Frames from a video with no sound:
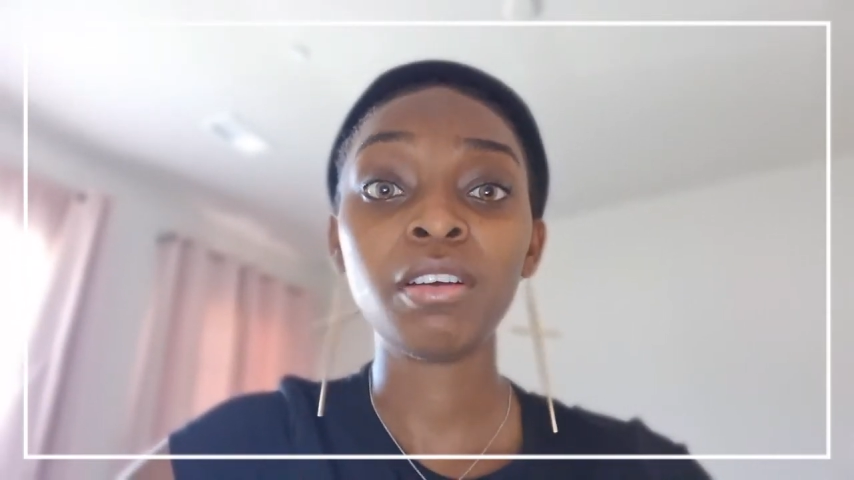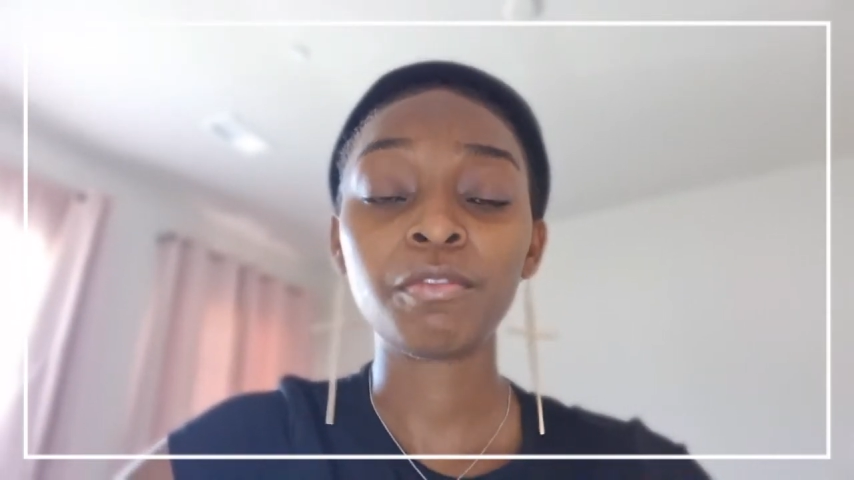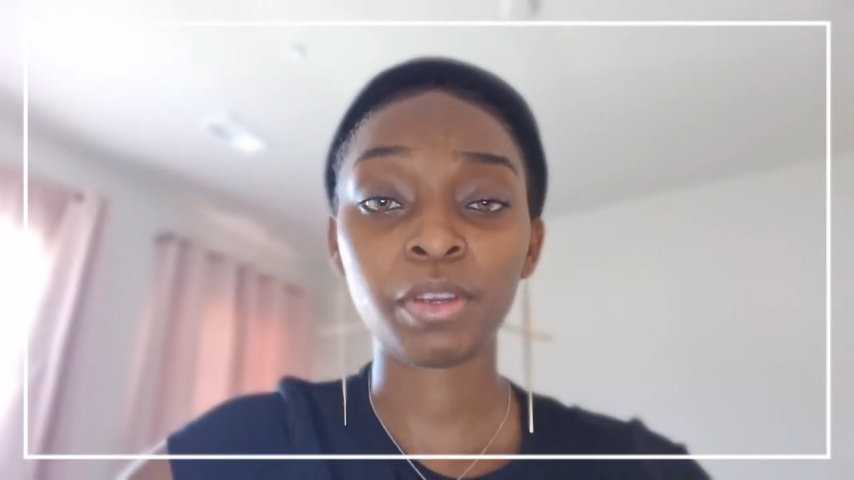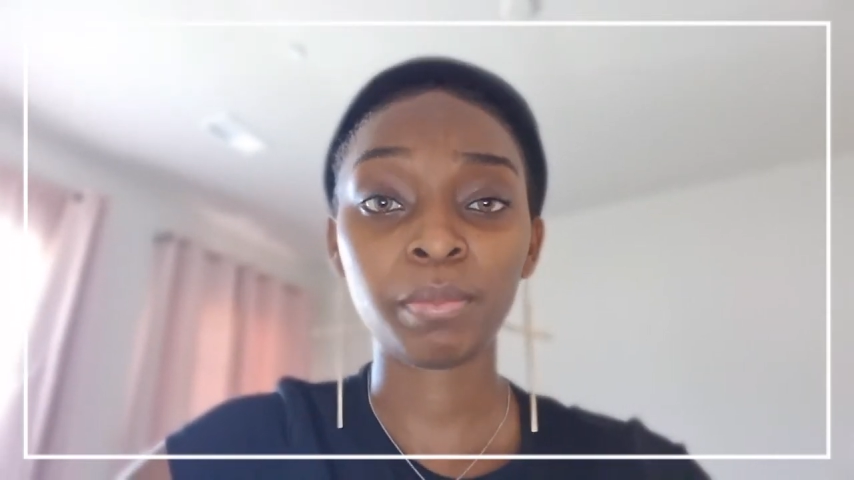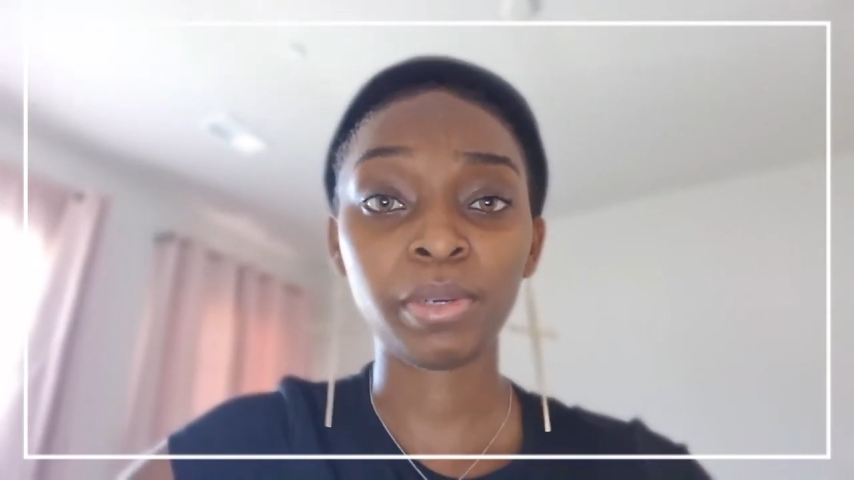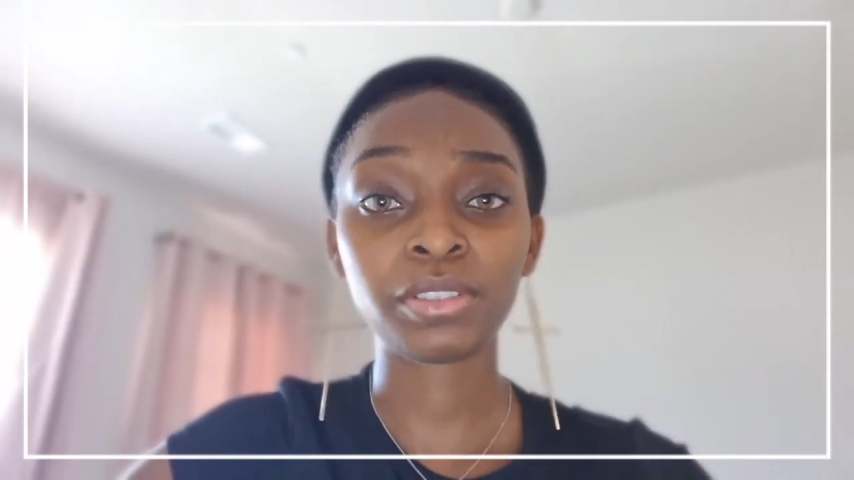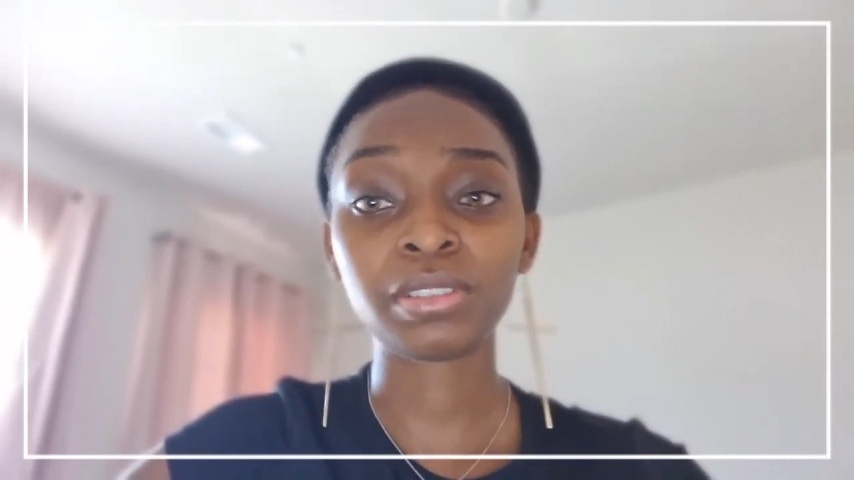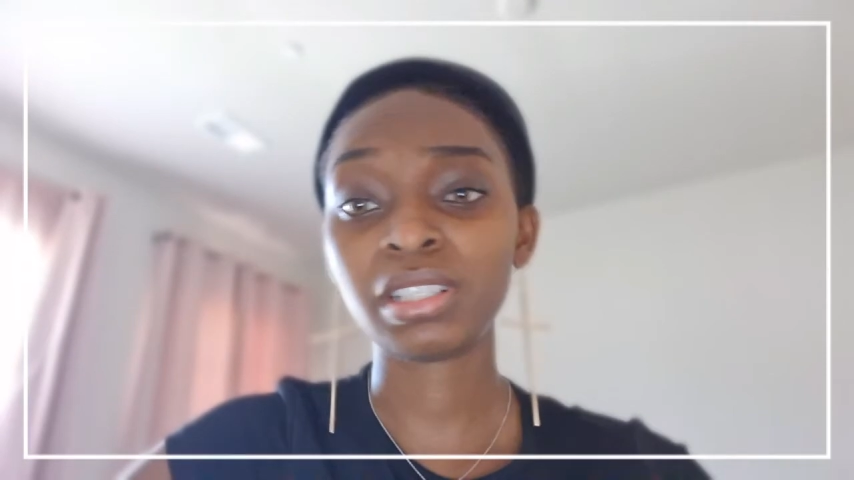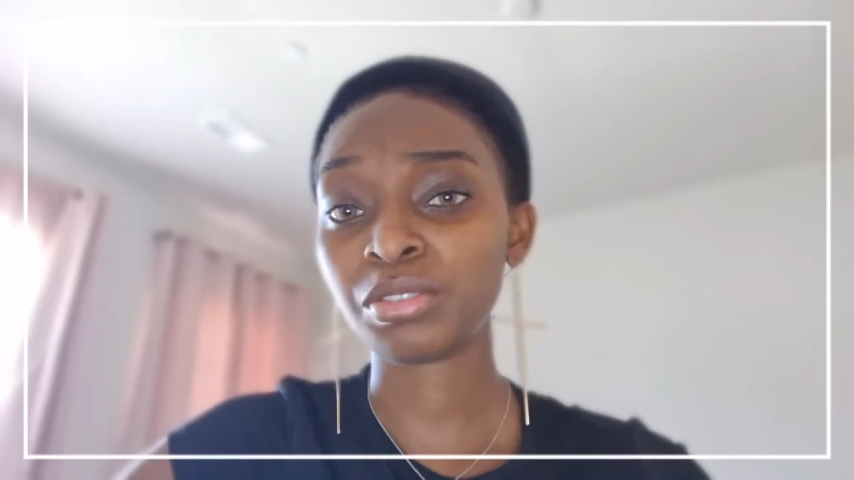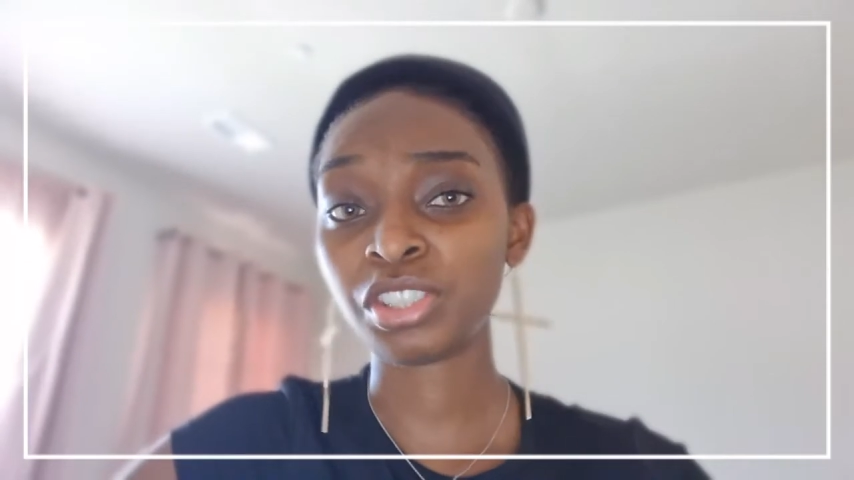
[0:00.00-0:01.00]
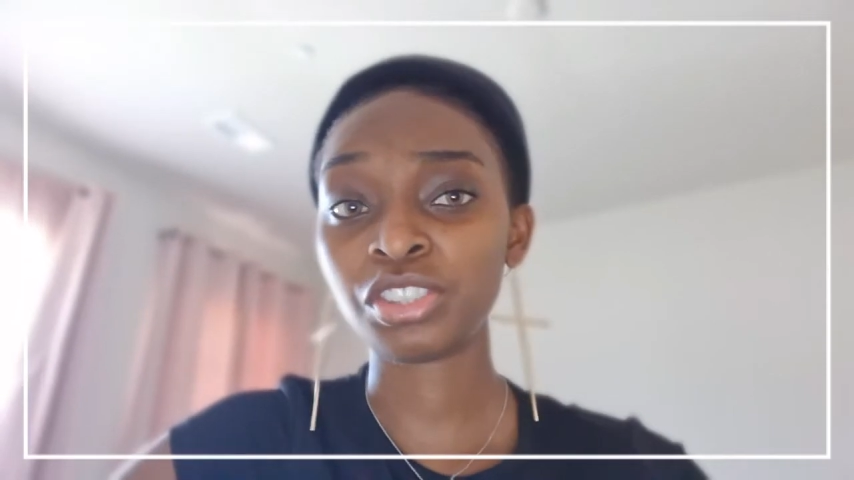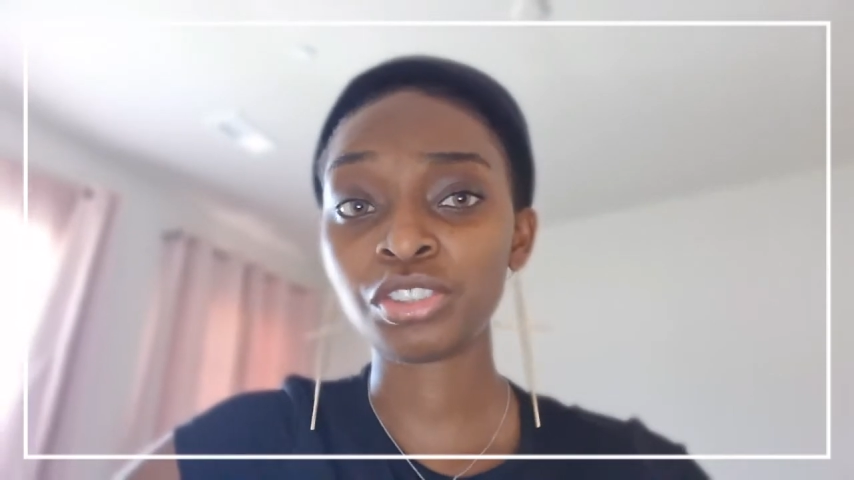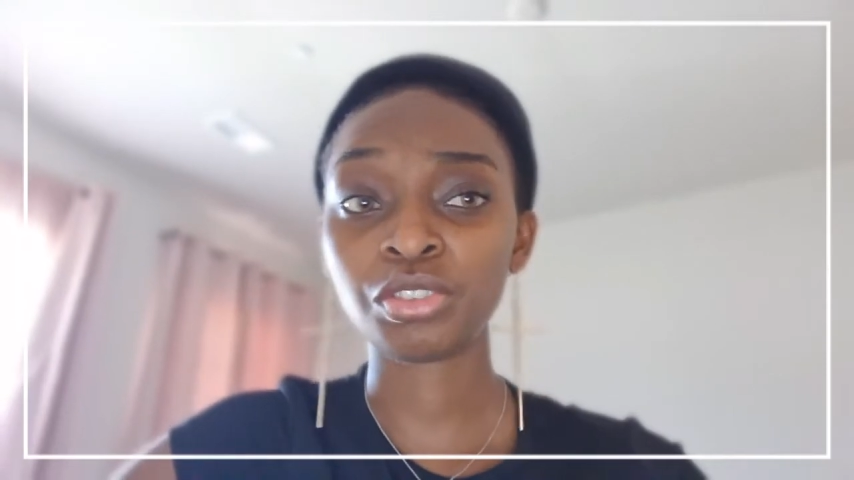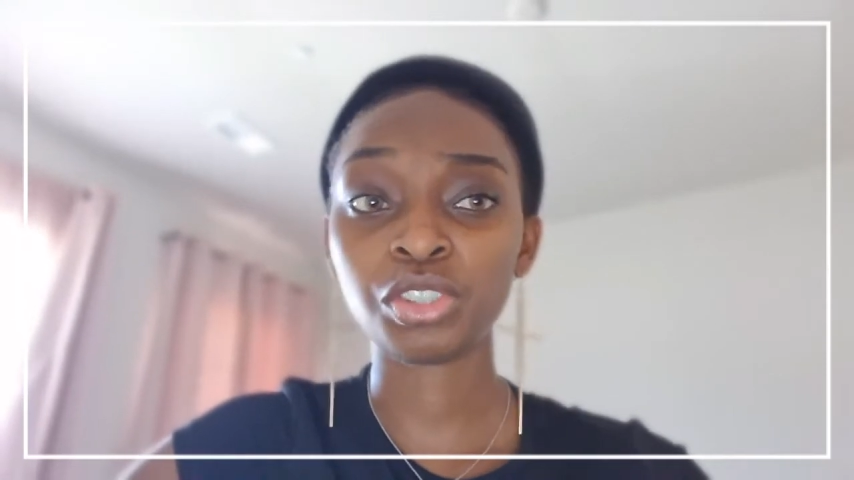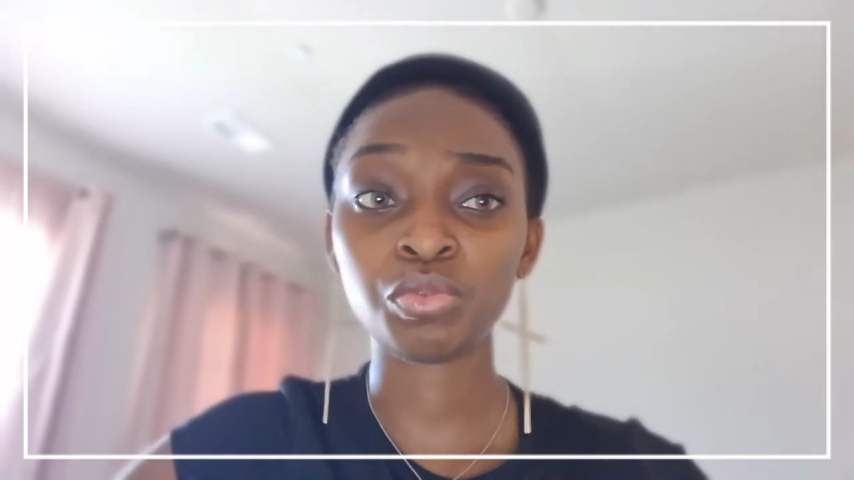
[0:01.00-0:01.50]
for a particular
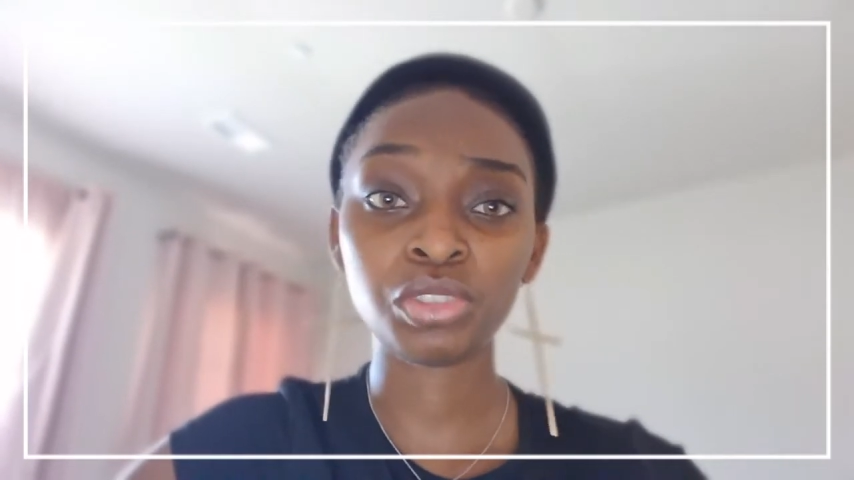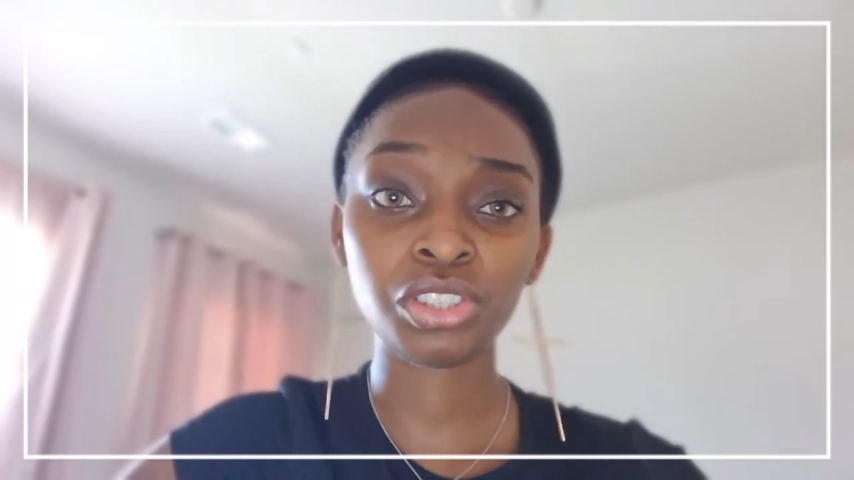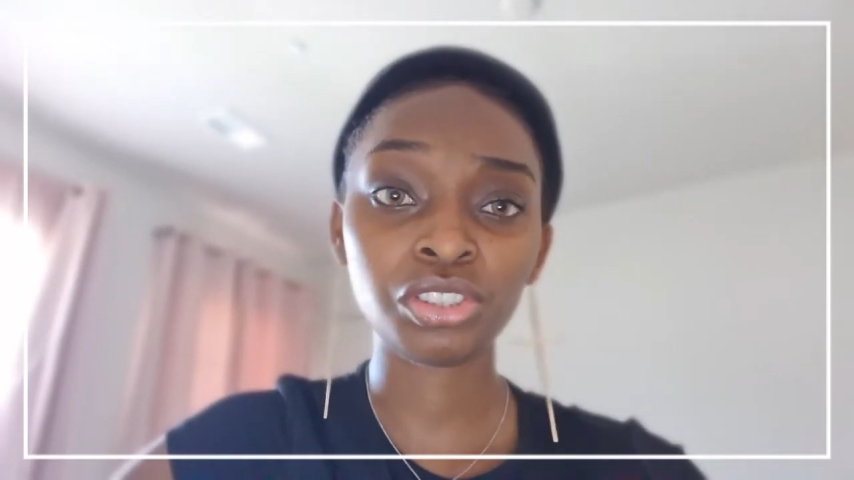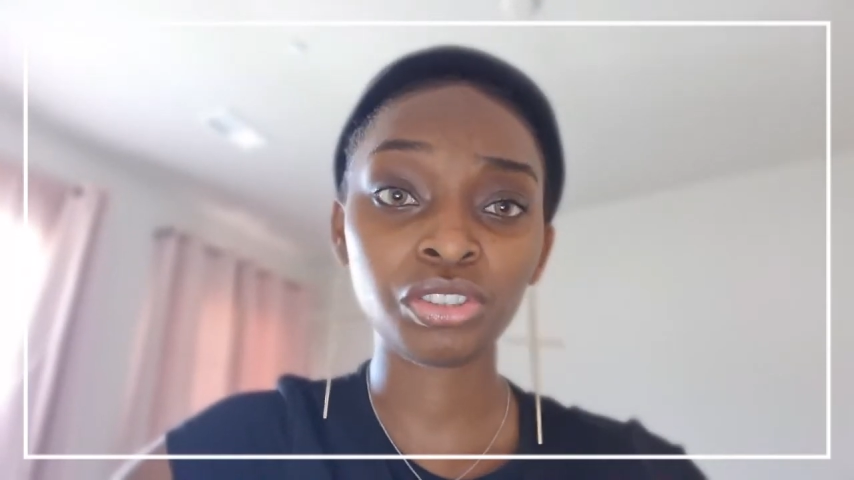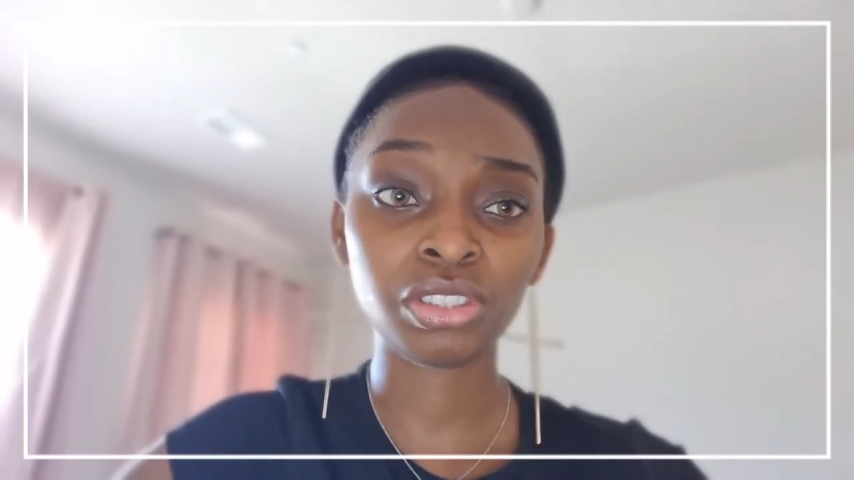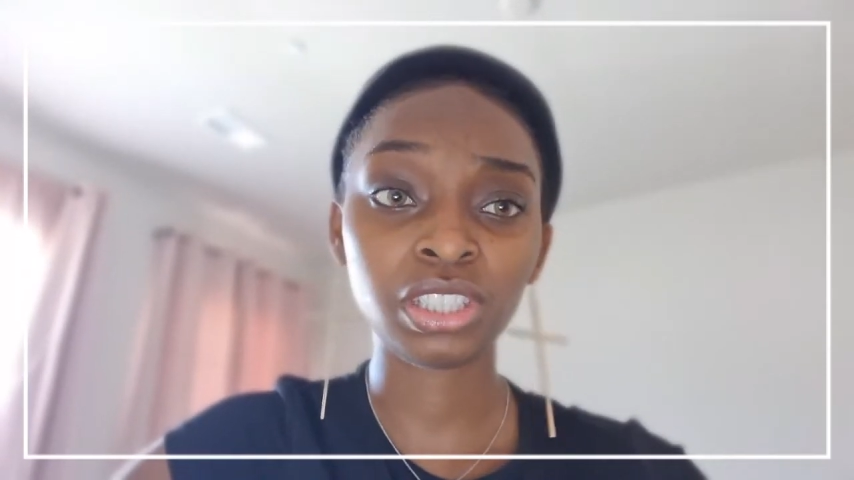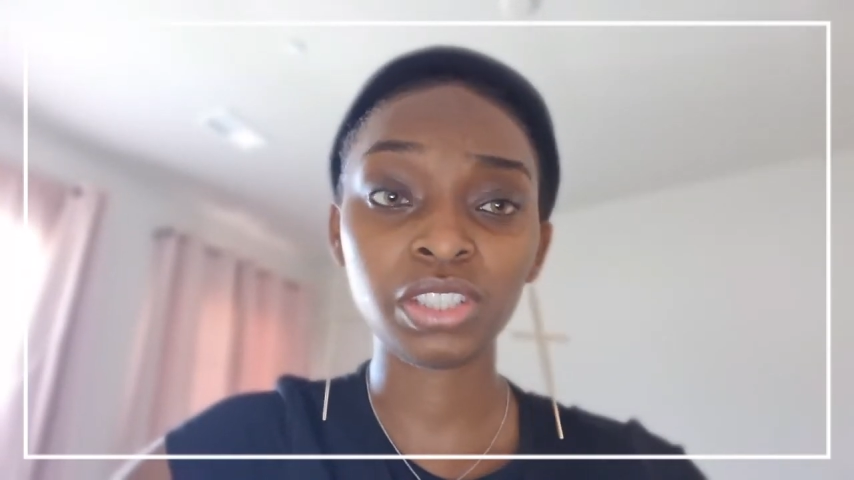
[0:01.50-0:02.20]
location or a region